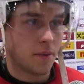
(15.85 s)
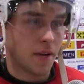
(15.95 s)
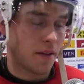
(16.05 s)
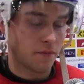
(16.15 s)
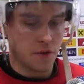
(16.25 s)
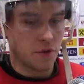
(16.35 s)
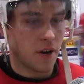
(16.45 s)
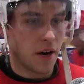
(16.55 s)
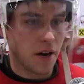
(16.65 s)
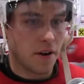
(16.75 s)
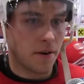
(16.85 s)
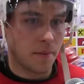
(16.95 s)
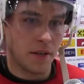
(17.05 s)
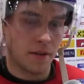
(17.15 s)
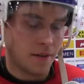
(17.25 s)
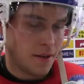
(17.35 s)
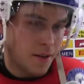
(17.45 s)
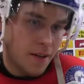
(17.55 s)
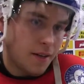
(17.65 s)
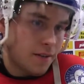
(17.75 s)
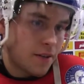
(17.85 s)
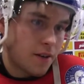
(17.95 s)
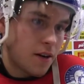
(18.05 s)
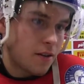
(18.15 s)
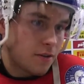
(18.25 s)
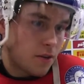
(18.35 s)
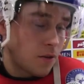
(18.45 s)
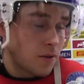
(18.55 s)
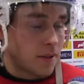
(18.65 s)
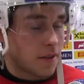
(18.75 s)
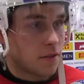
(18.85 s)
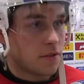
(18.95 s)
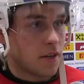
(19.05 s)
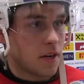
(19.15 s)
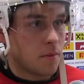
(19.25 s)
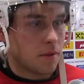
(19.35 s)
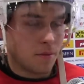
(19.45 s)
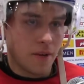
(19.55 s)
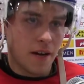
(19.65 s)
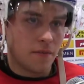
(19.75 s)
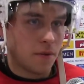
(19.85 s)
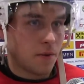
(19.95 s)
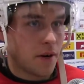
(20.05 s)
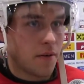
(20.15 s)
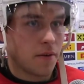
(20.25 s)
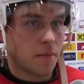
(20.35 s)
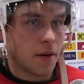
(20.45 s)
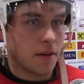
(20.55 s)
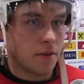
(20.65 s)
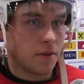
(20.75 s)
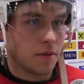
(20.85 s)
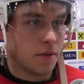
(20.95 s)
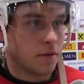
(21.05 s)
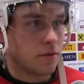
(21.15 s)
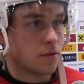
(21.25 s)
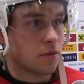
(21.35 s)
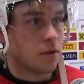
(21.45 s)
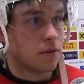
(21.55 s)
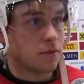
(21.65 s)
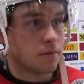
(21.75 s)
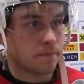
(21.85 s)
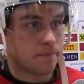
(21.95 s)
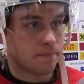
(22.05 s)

We have to shoot higher. I mean, their goalie did a good job, but we have to do everything better to score goals.